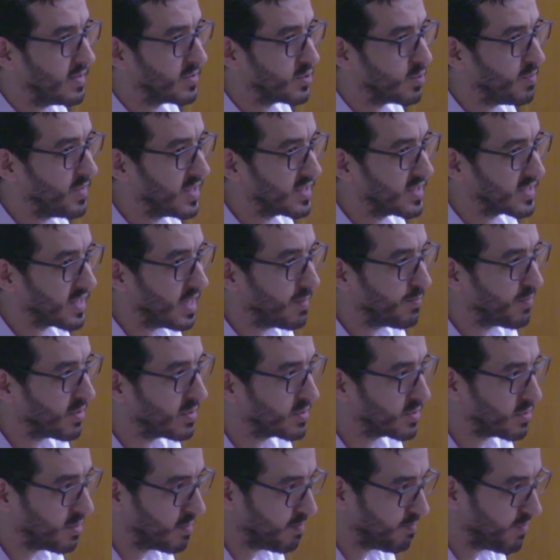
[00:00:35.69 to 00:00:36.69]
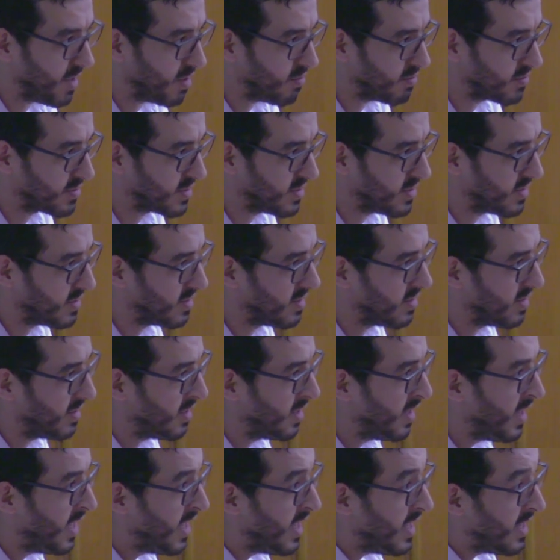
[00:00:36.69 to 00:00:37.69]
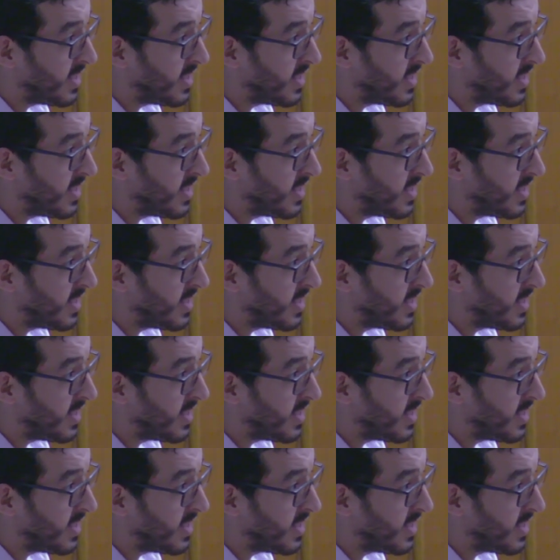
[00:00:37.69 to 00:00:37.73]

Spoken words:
some examples about the